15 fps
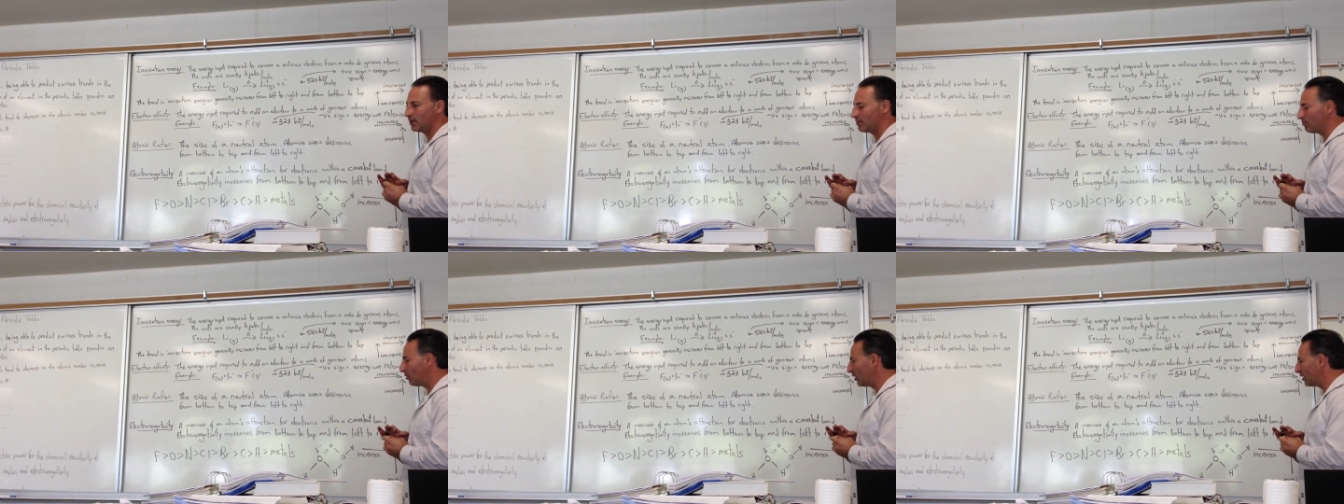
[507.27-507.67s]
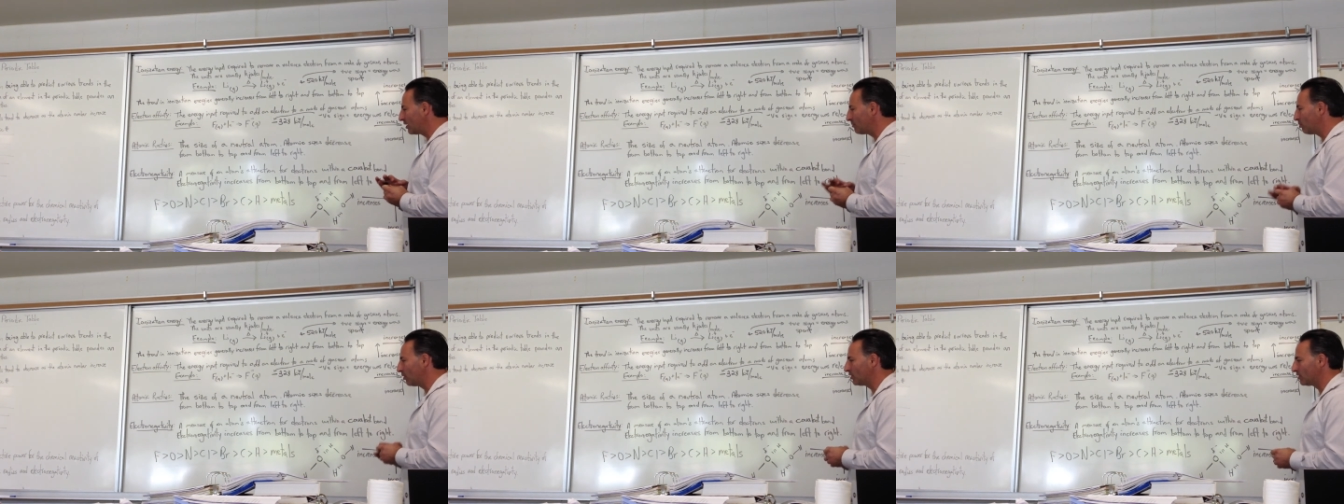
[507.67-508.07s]
and
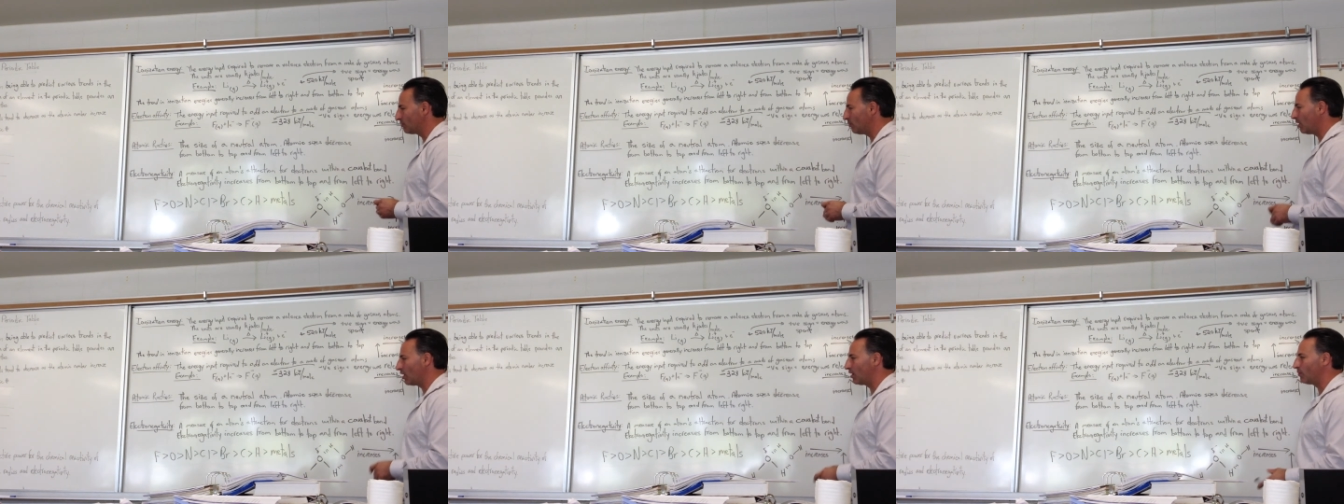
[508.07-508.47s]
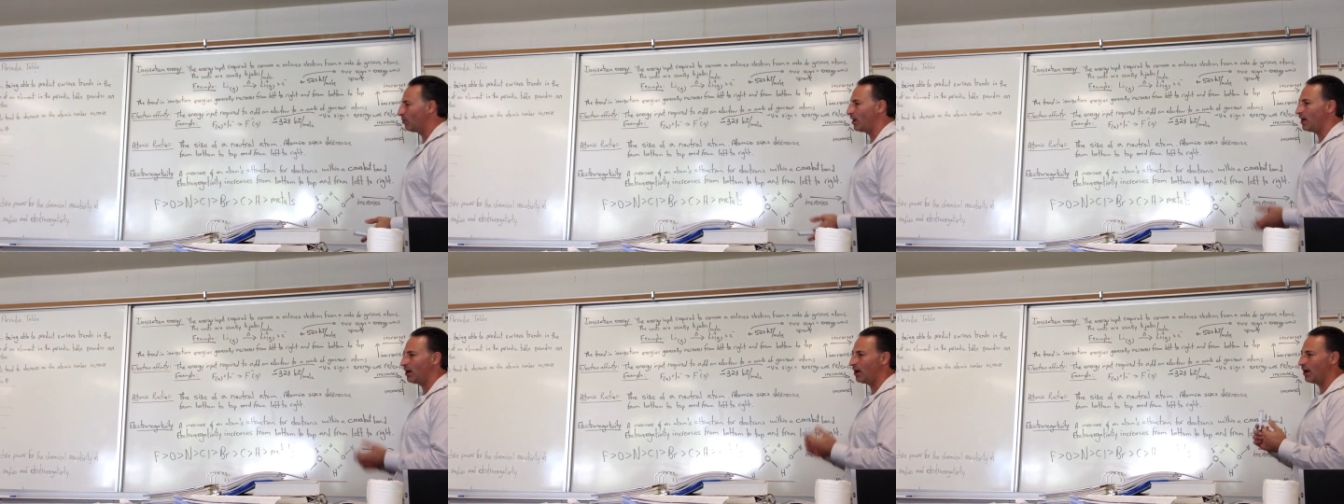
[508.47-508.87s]
boiling point of water
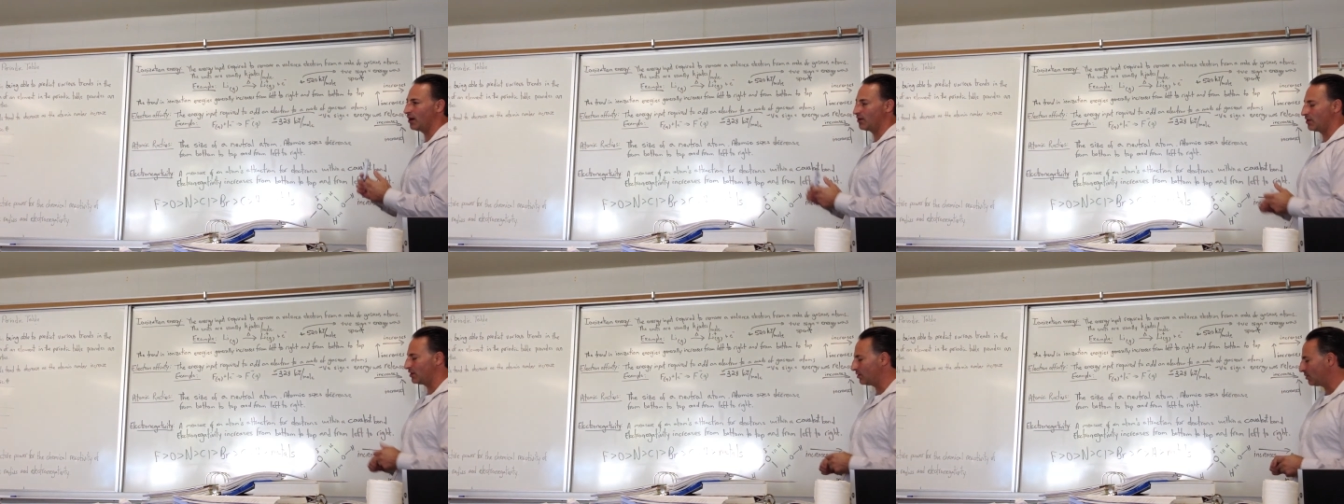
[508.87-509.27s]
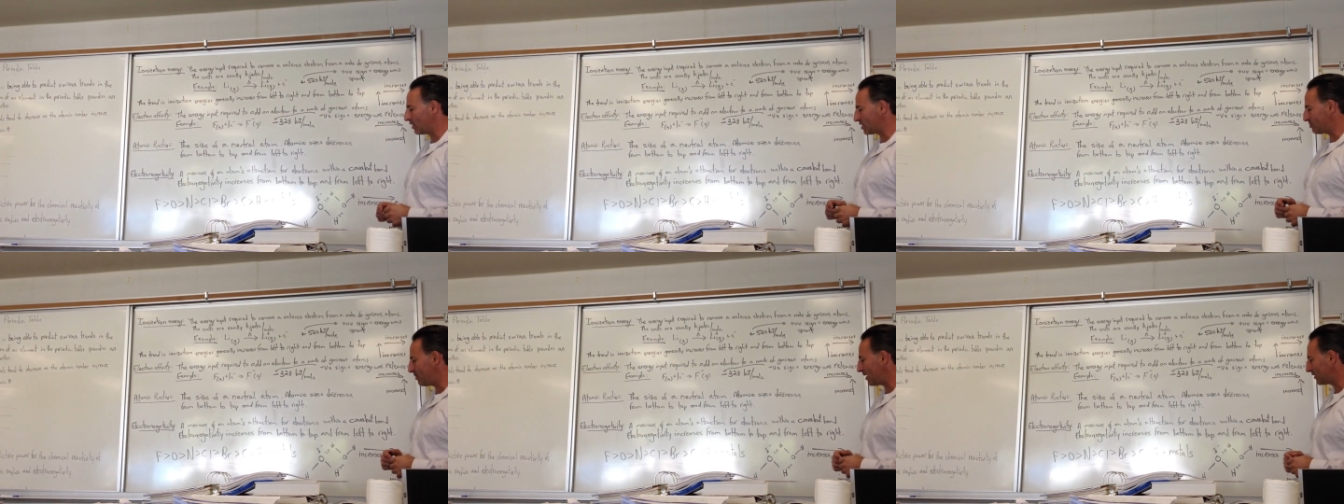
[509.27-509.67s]
way higher than you would
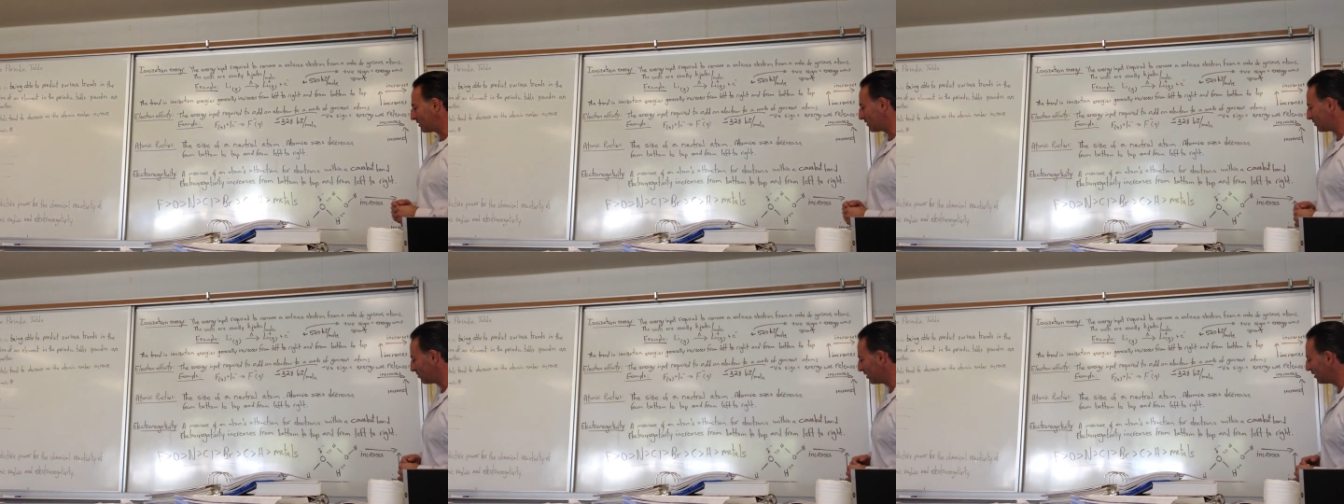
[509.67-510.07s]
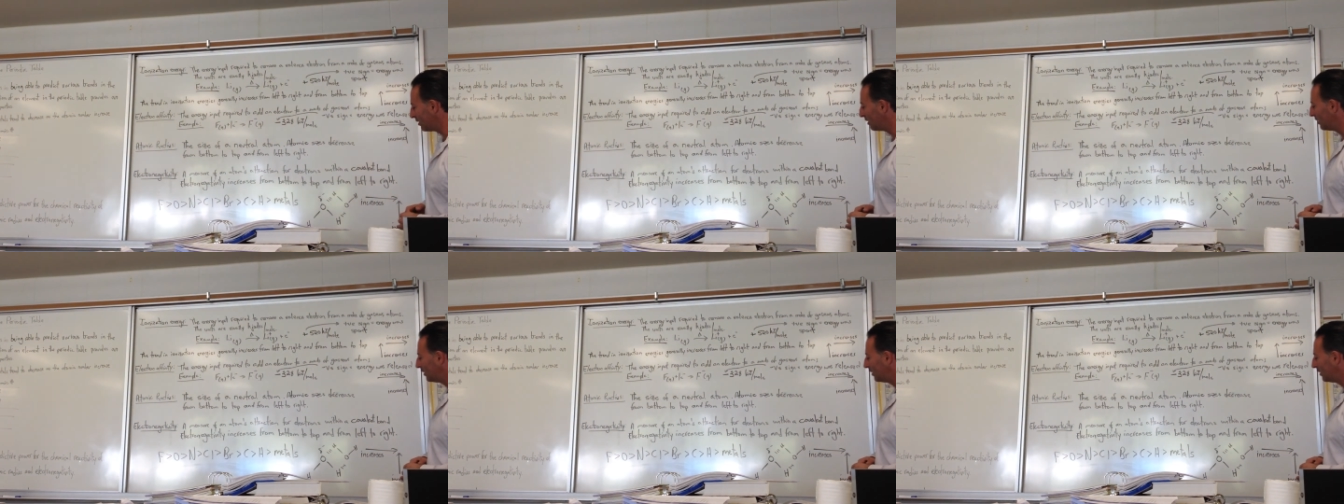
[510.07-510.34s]
expect it to be.